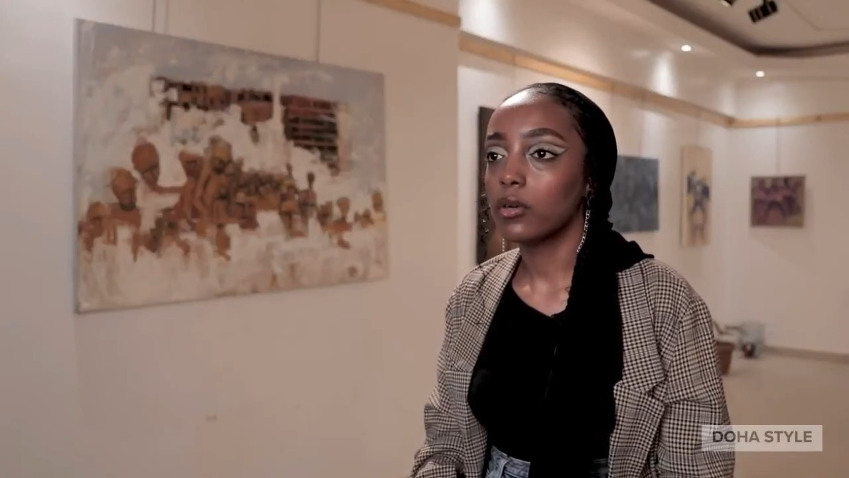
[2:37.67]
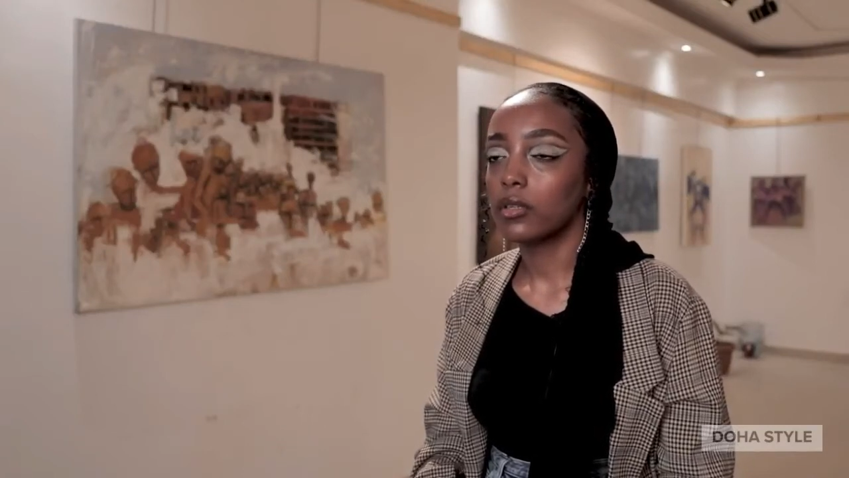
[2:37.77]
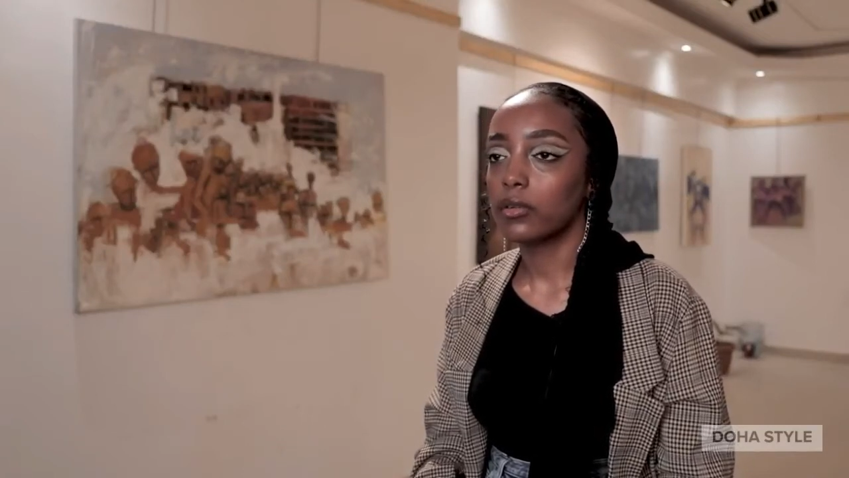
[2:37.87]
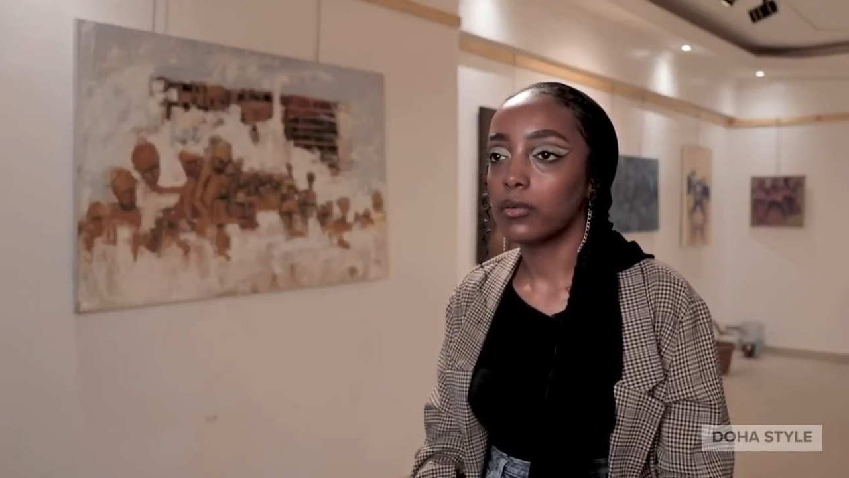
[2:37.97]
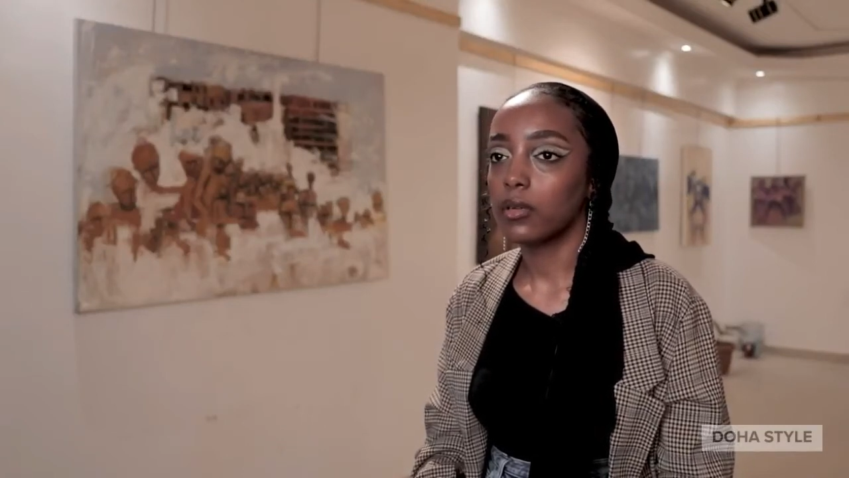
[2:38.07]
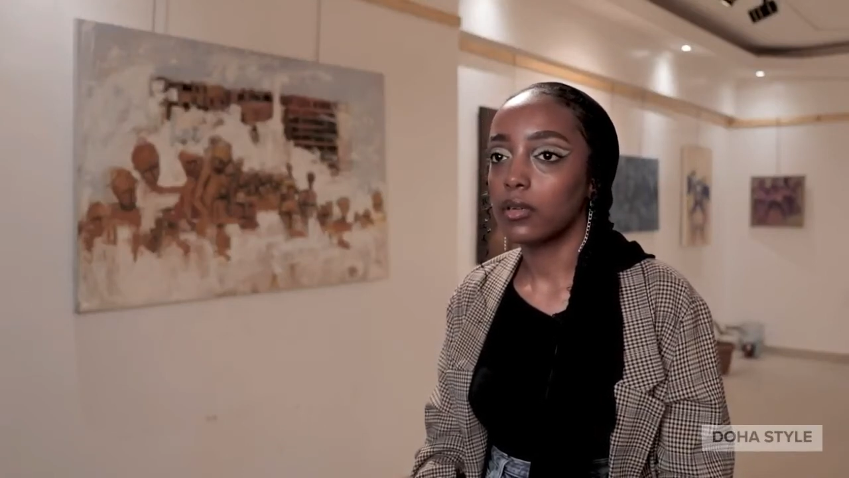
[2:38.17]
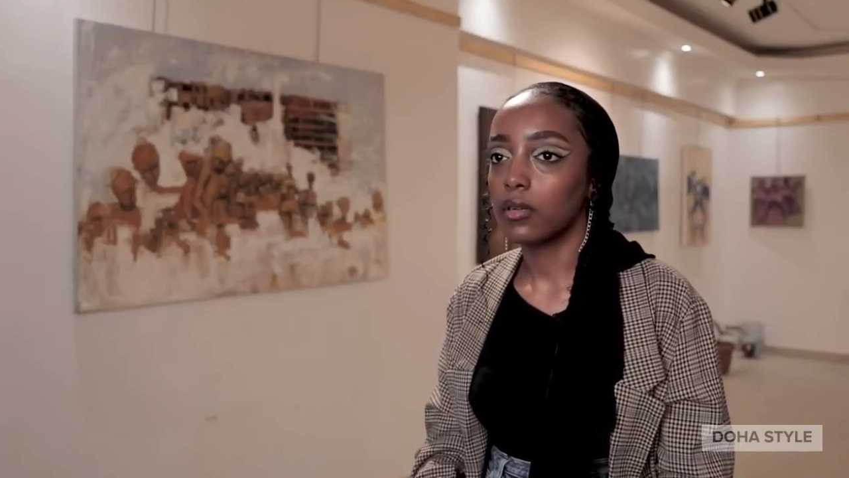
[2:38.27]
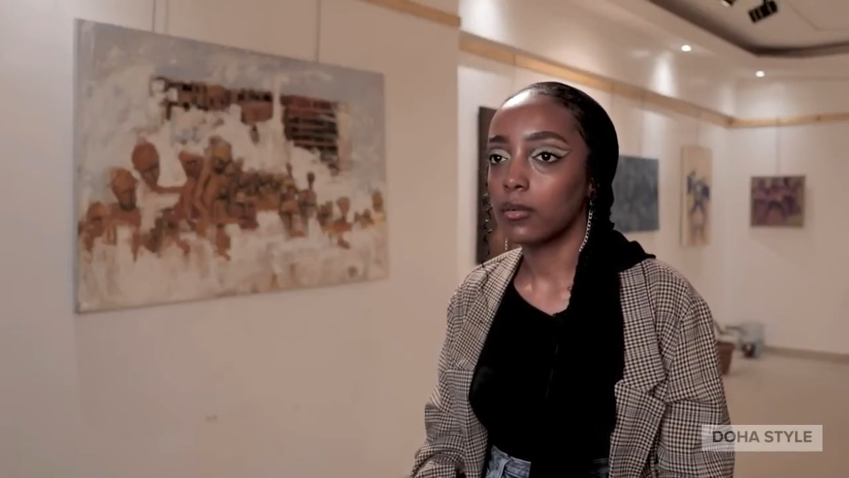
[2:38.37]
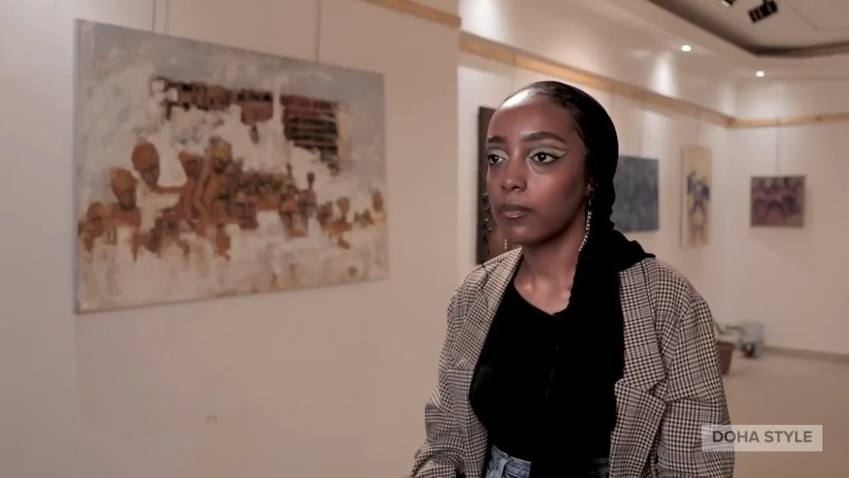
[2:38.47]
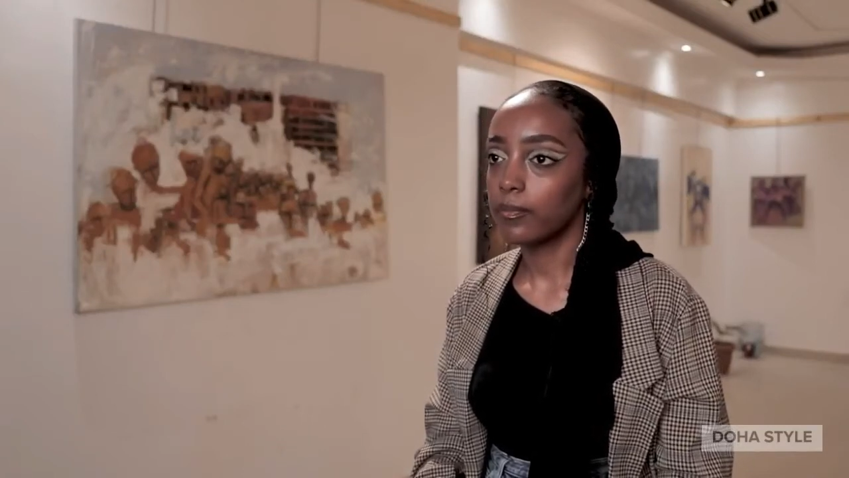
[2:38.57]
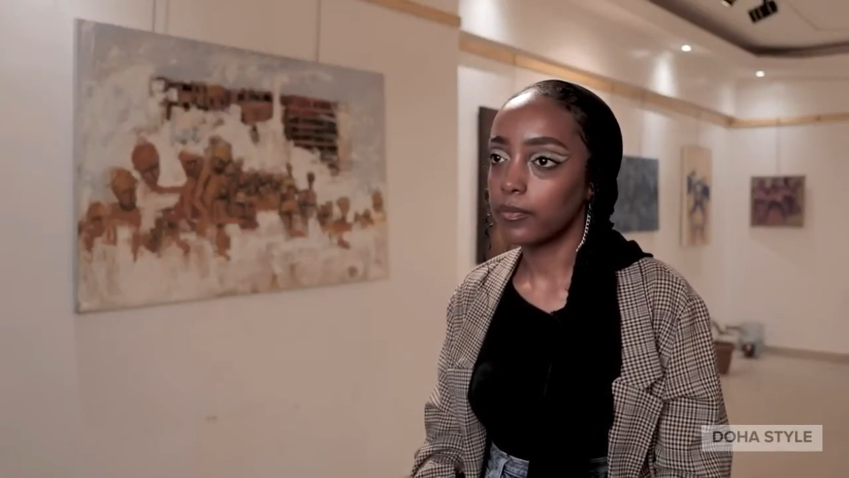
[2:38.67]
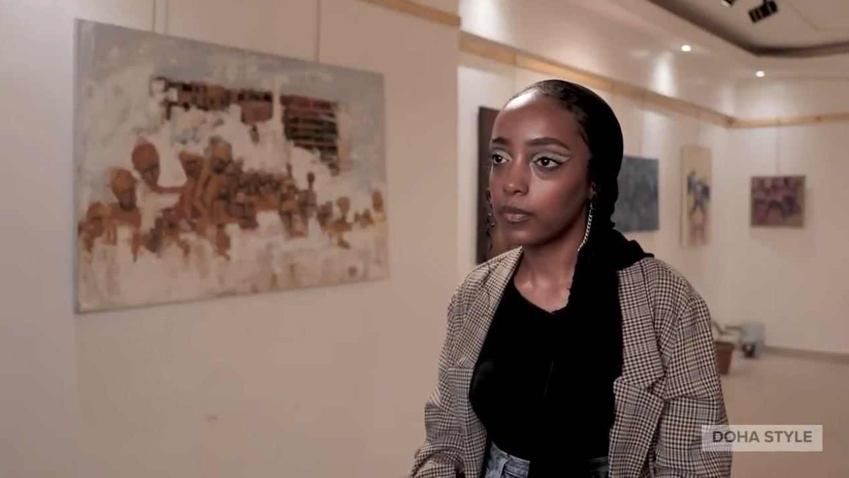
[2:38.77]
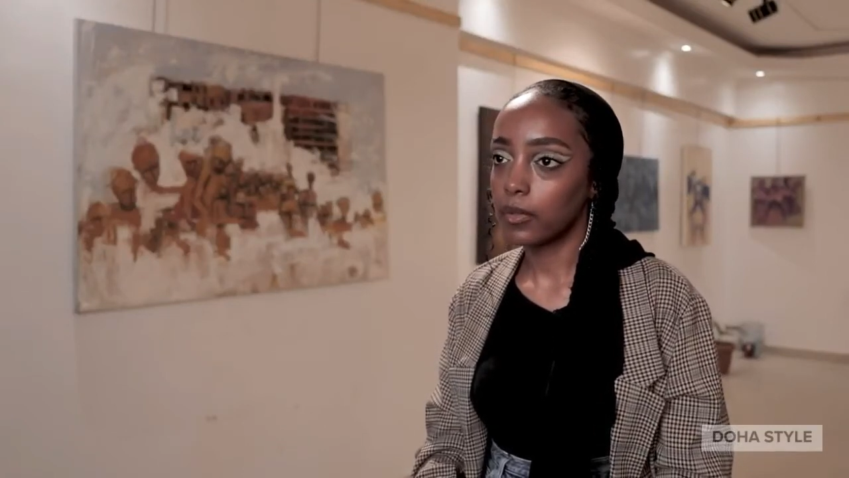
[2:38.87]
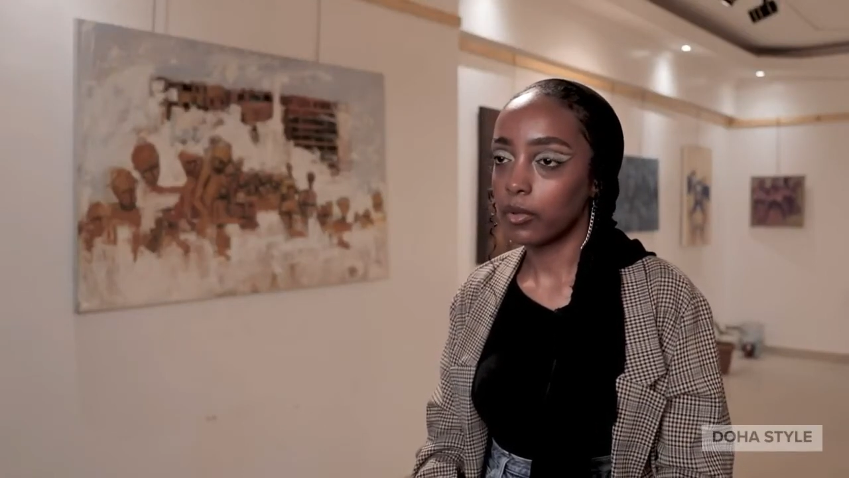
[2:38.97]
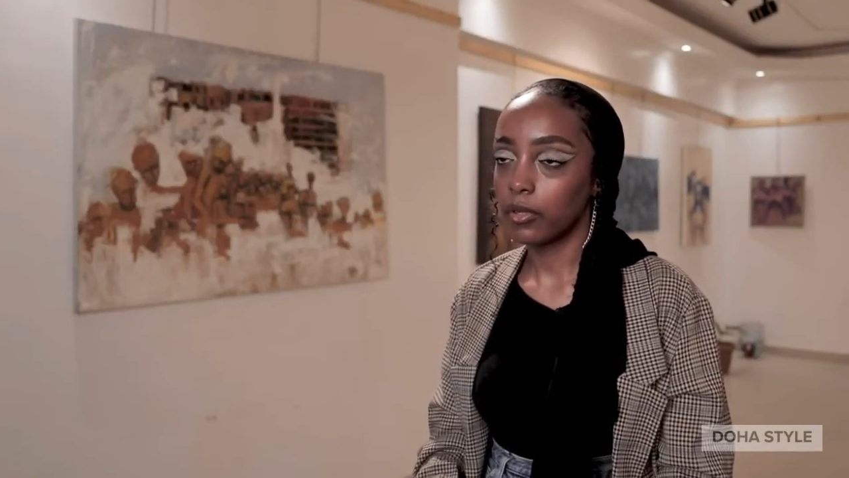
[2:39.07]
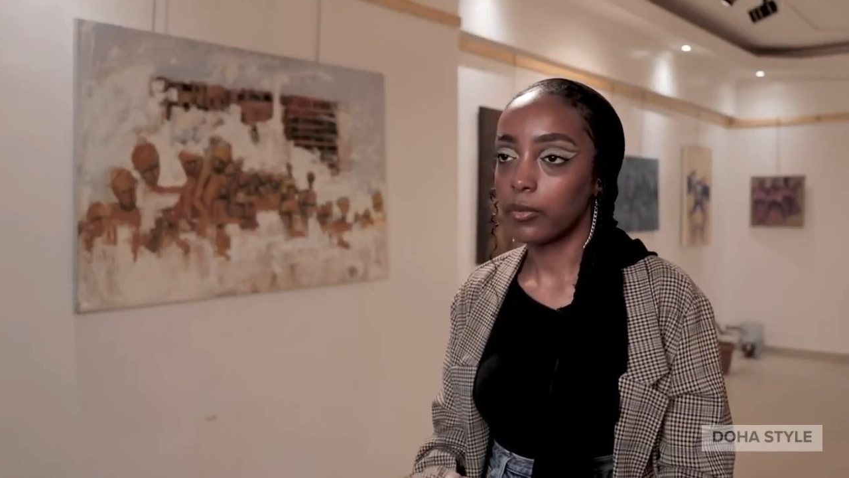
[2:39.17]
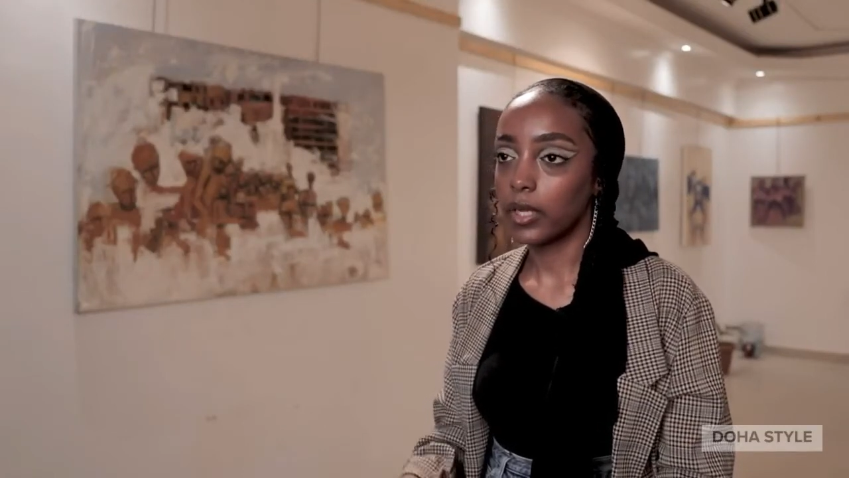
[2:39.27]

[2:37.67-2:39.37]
on a